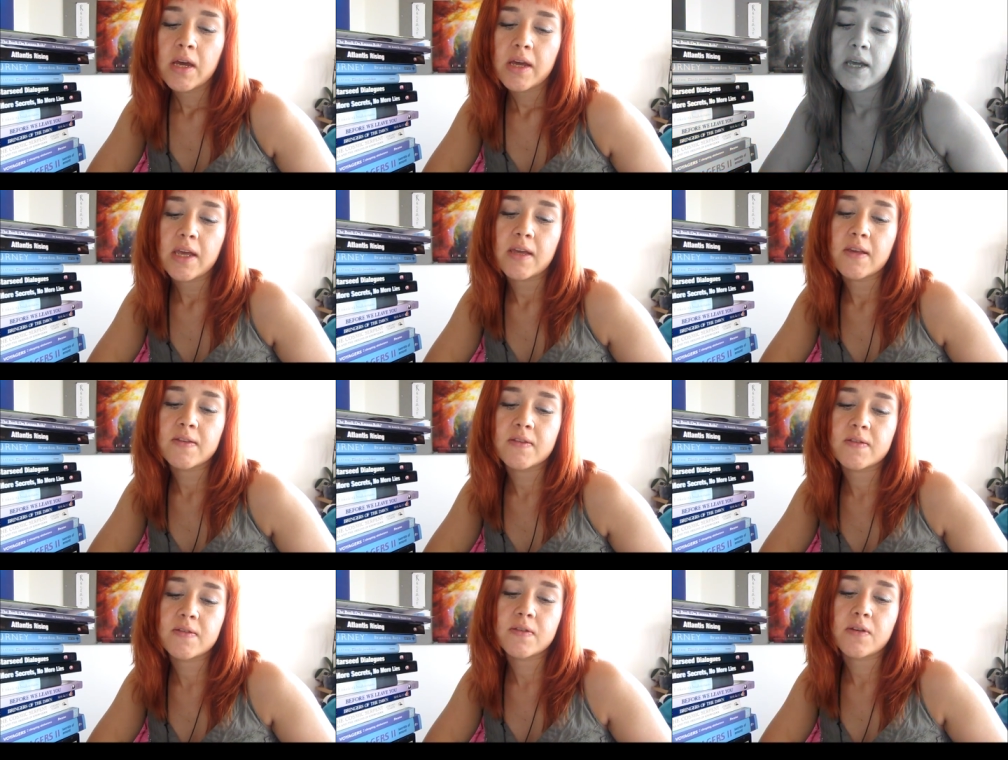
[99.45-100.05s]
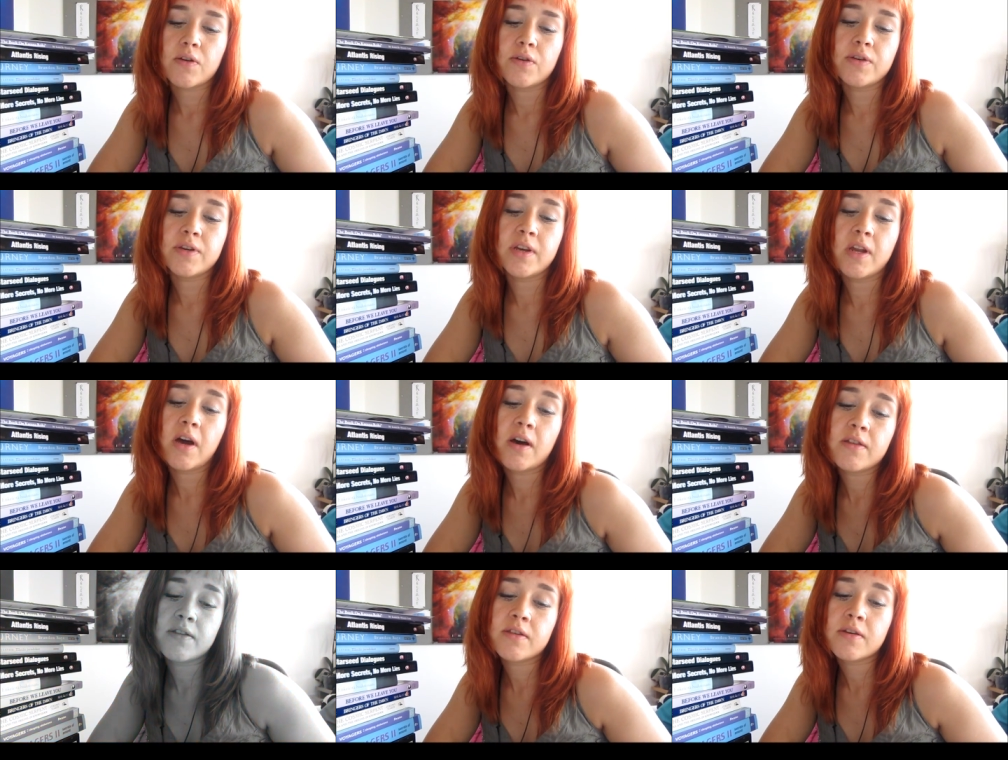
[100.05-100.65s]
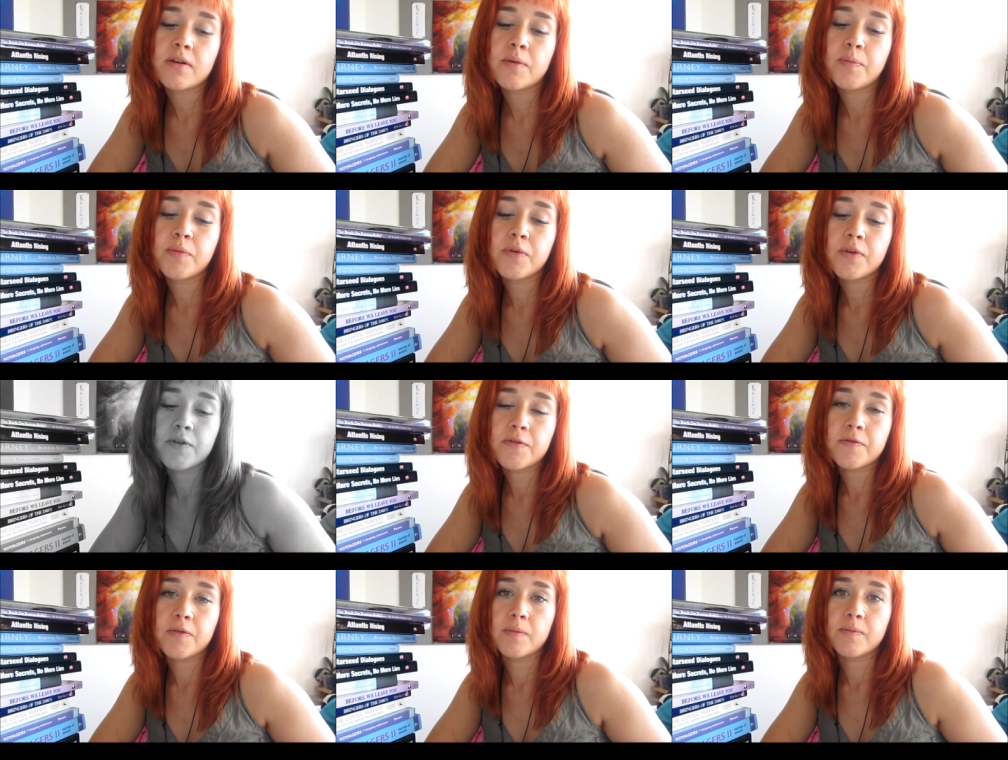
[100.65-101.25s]
is another
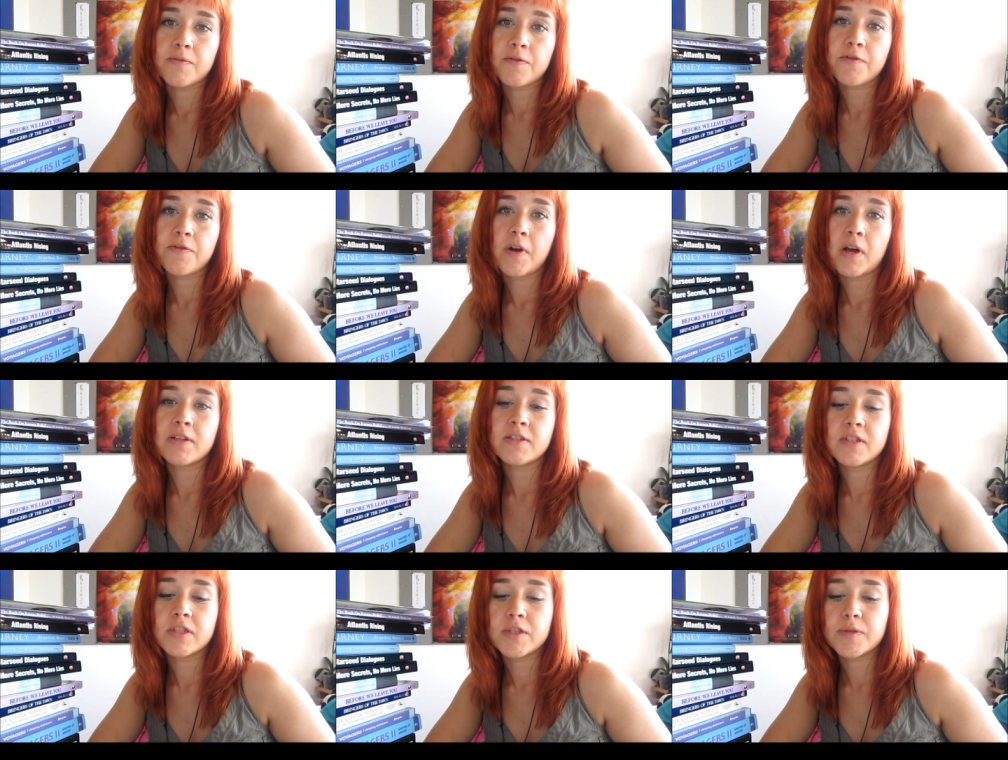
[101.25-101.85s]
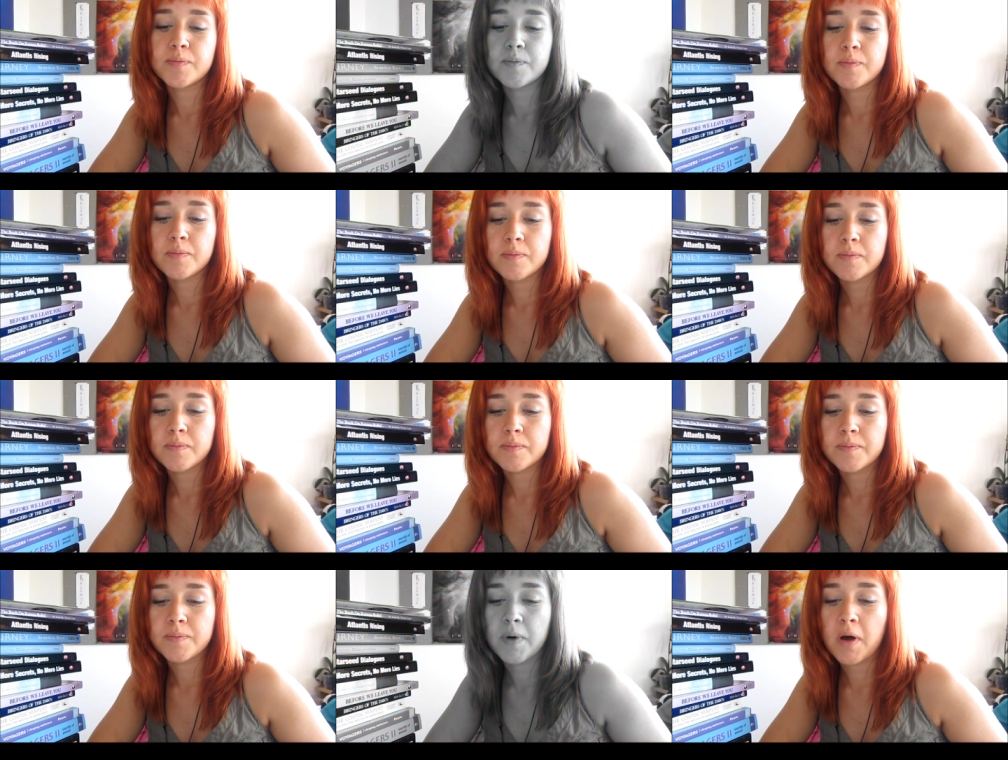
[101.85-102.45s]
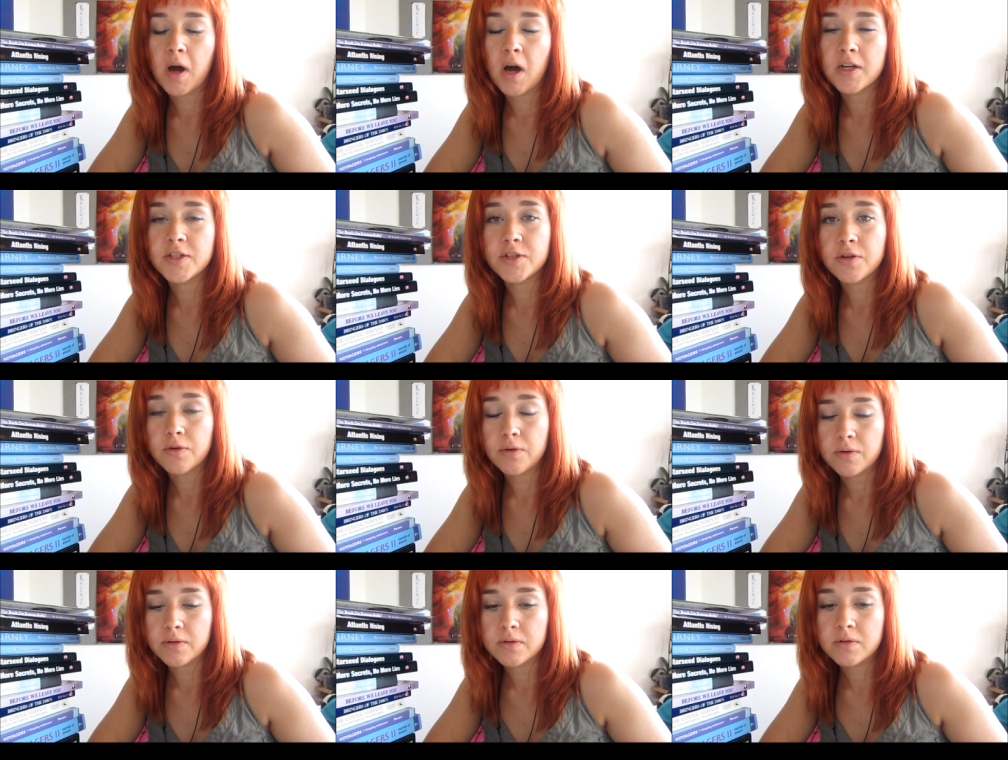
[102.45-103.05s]
book from franz
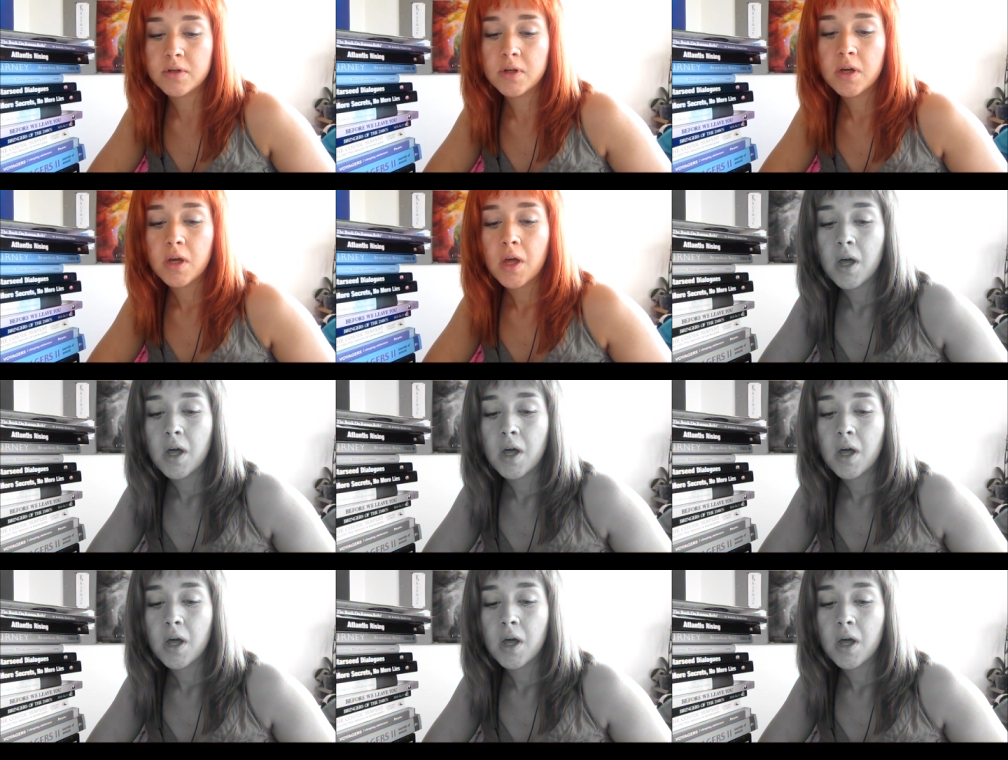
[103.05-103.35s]
bardon